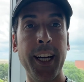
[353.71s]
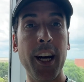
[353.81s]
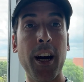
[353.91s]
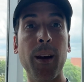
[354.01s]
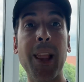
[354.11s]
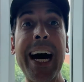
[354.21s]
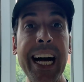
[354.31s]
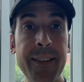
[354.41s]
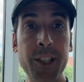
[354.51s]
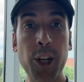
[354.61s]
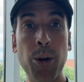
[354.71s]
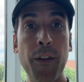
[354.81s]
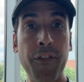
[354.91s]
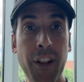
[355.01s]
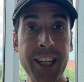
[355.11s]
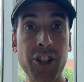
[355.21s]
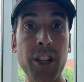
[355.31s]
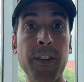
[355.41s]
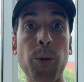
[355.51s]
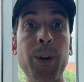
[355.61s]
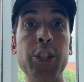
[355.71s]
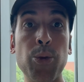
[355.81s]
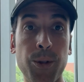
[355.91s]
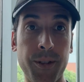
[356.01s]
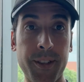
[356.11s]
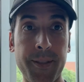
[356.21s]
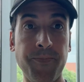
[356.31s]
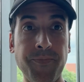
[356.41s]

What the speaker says: our lives are a reflection of our rituals.